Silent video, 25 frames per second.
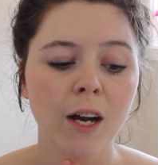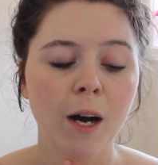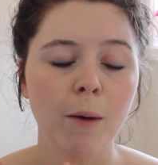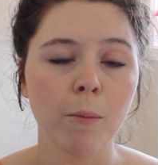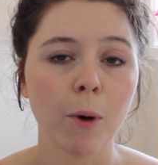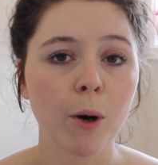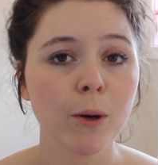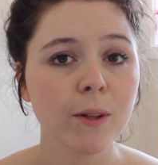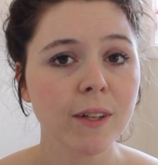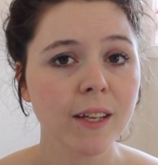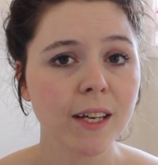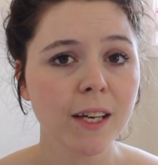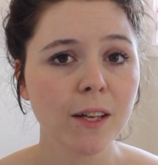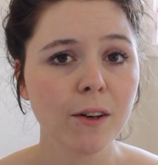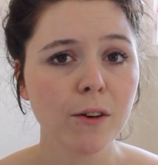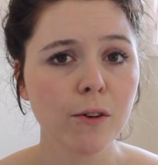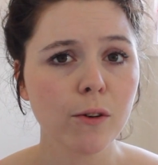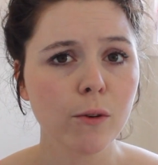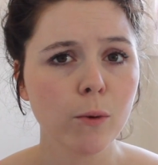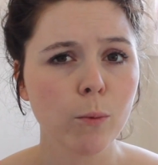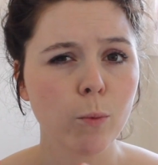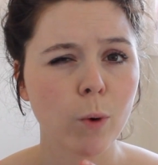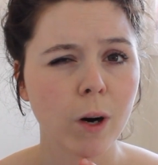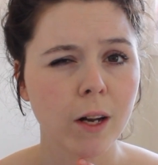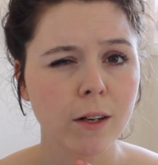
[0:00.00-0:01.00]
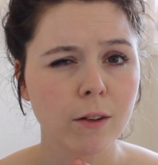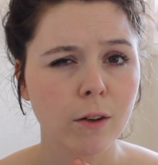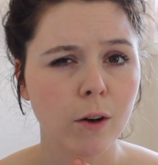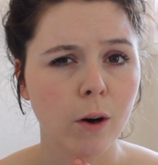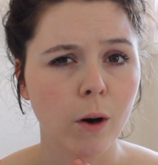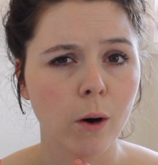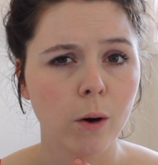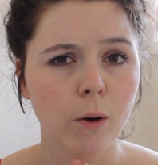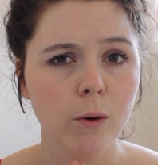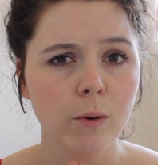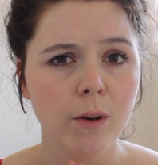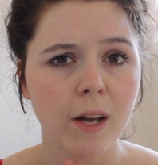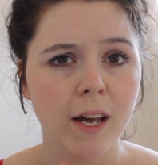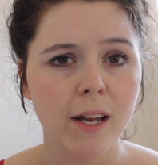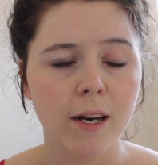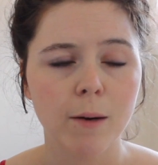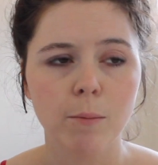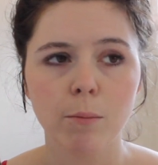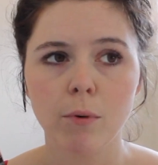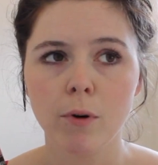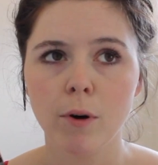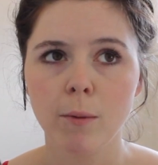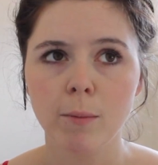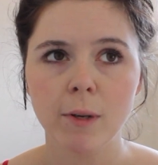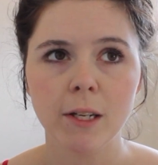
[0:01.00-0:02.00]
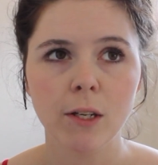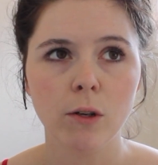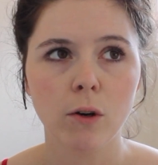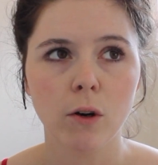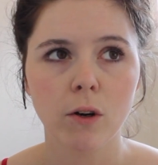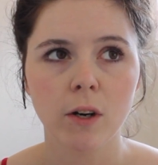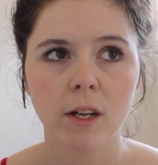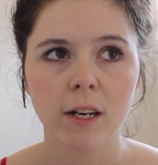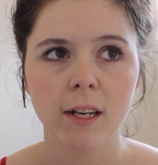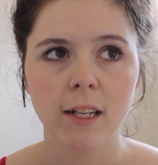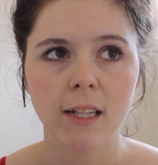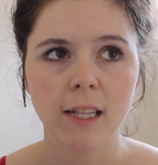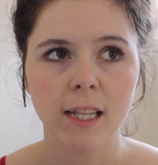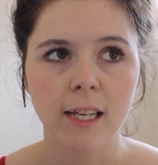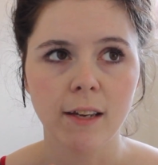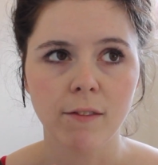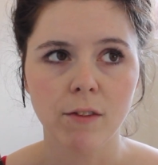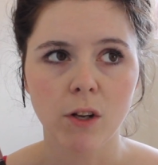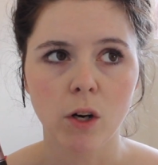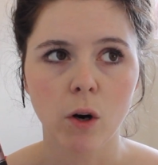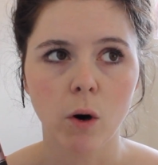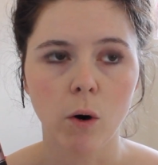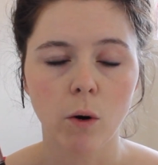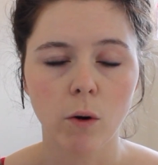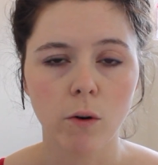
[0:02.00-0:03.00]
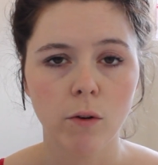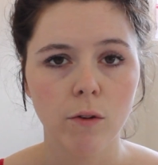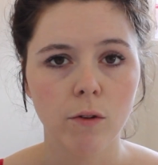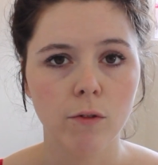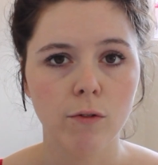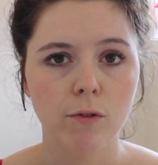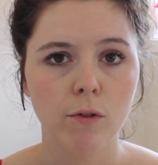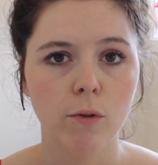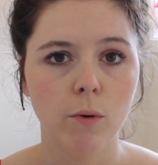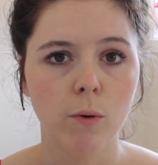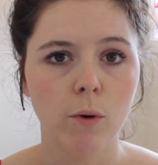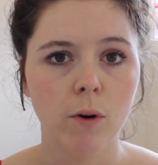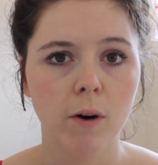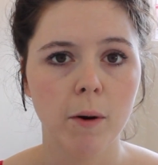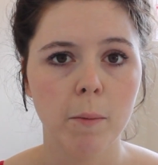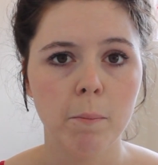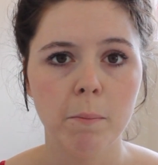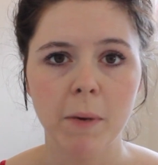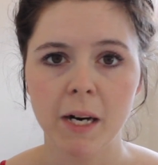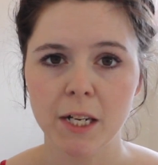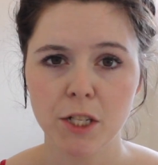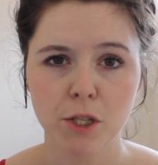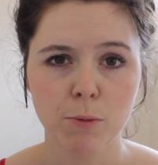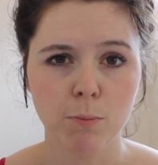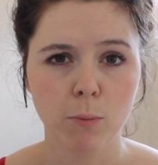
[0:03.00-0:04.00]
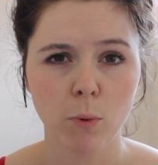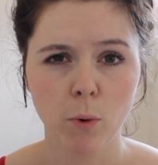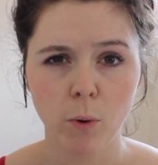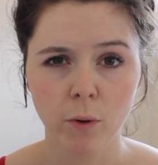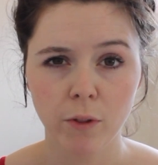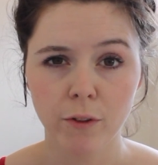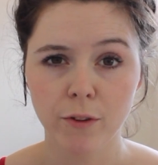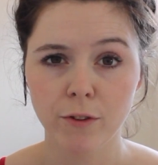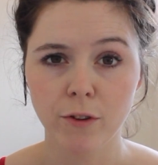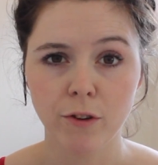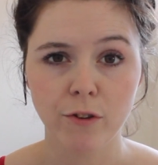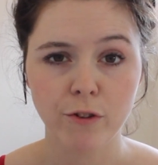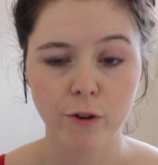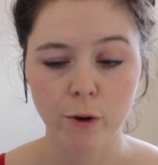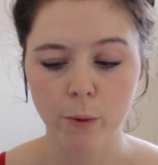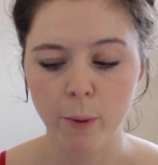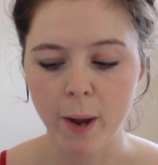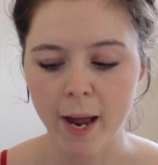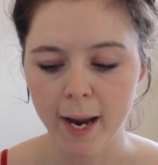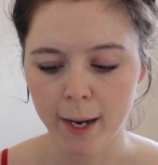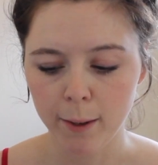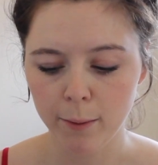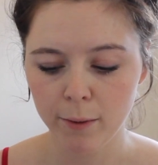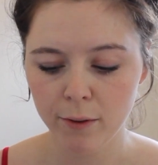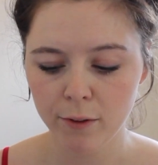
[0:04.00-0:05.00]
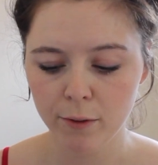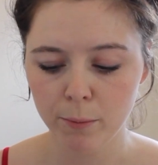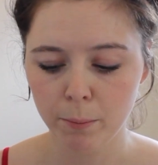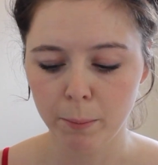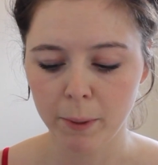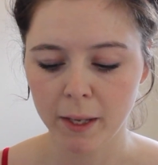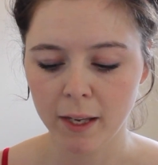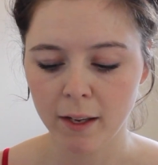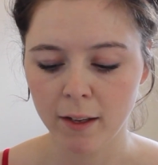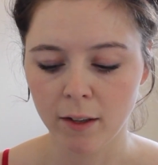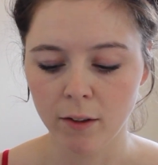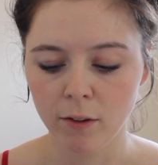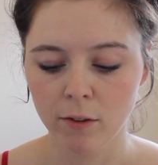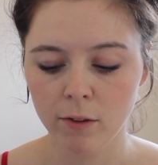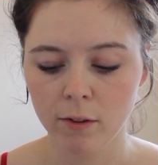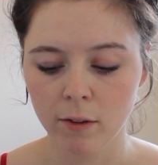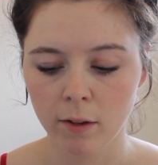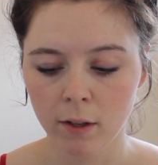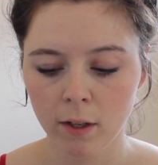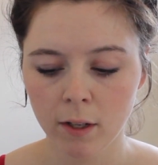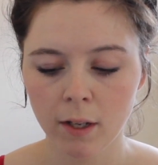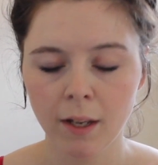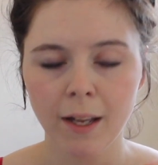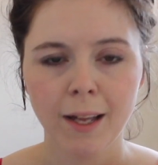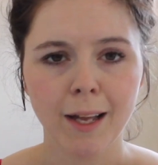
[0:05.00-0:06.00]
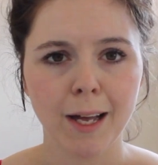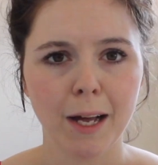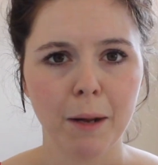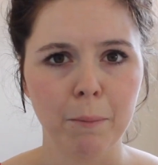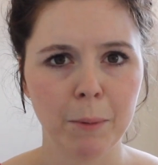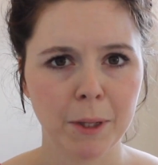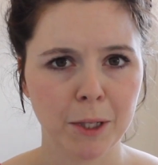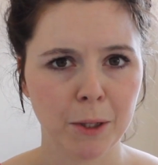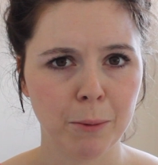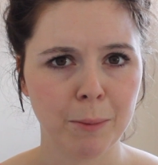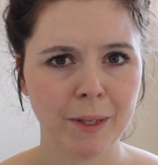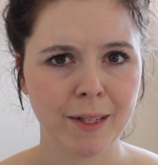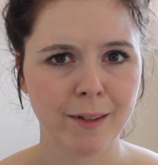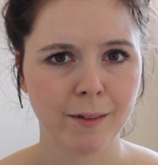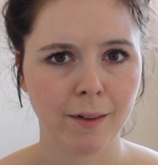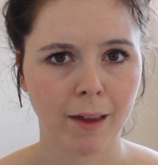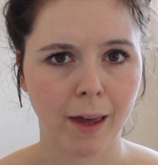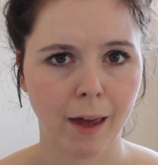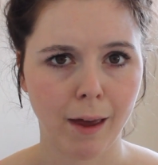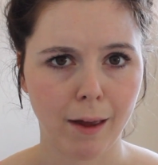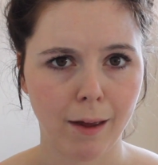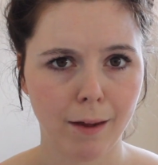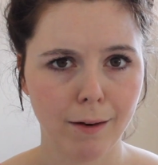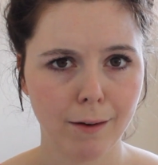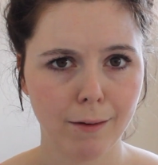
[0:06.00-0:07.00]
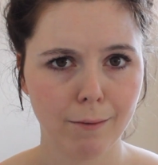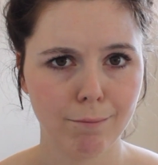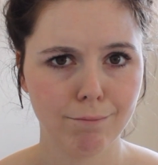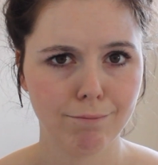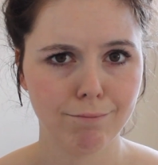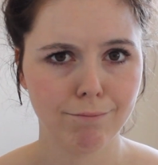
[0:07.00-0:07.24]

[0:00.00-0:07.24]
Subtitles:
I'm only going to do 1 coat and I'm probably not going to leave it on for much more than the 2 hours because I'm a little bit scared.